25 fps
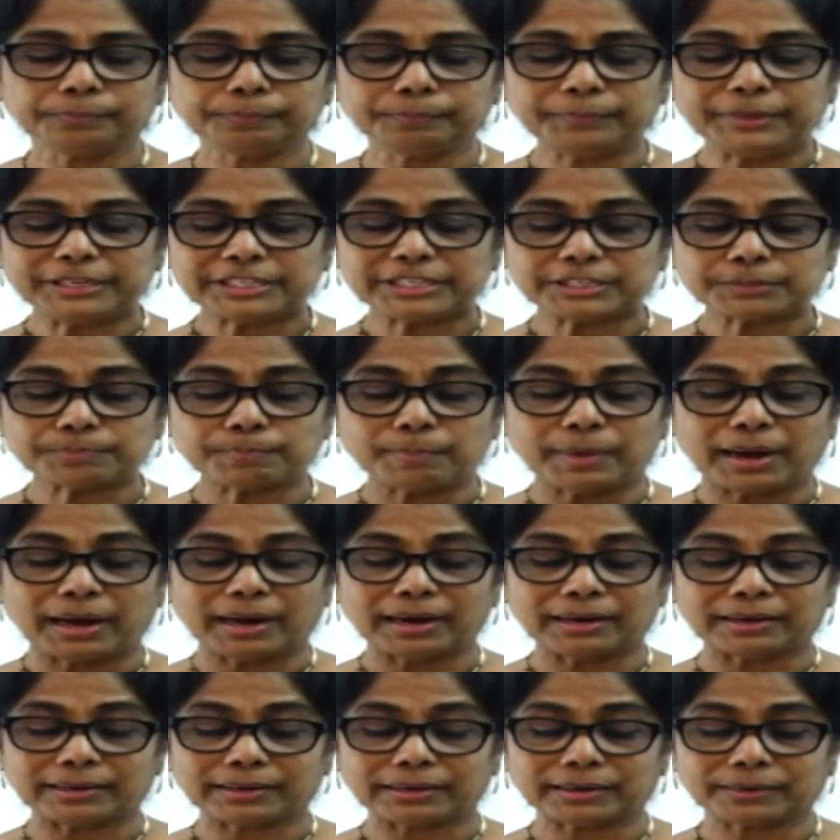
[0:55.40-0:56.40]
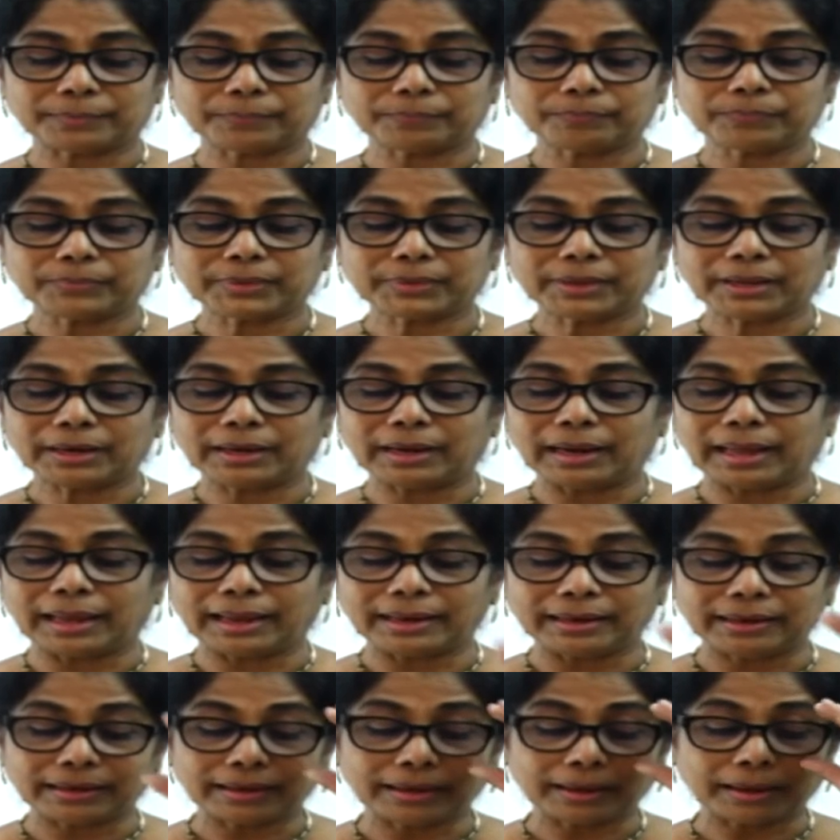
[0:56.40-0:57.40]
Be smart,
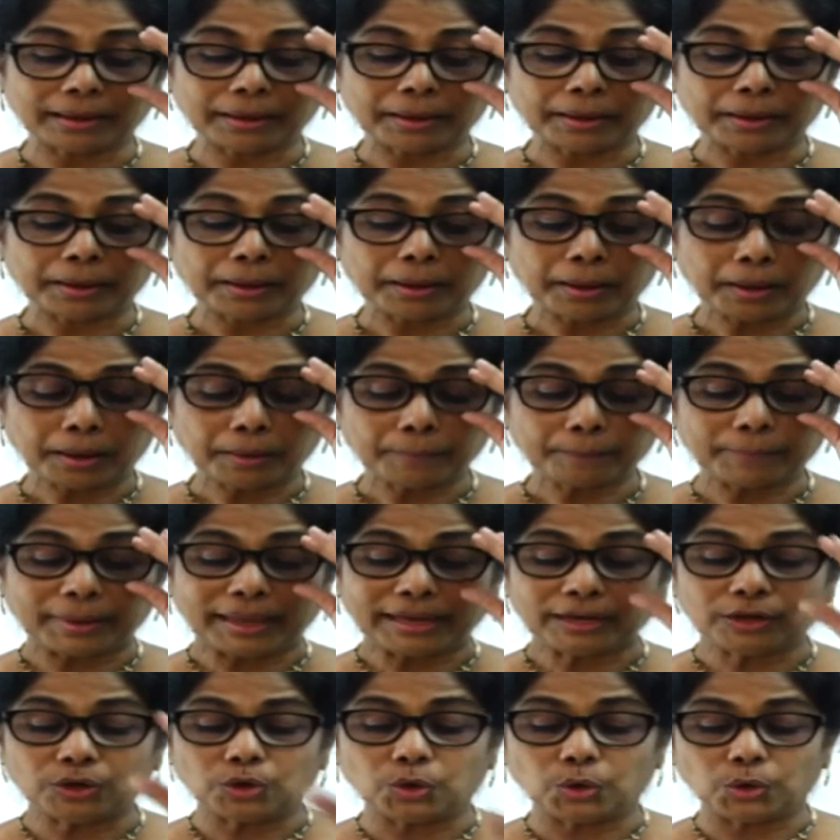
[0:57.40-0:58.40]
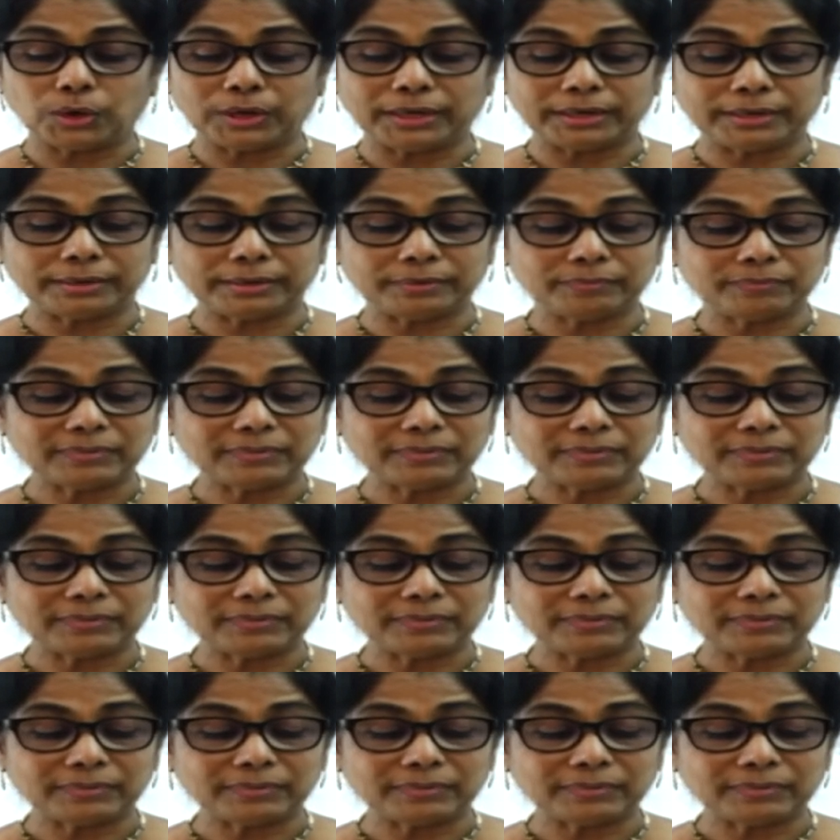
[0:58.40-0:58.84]
like pangolin.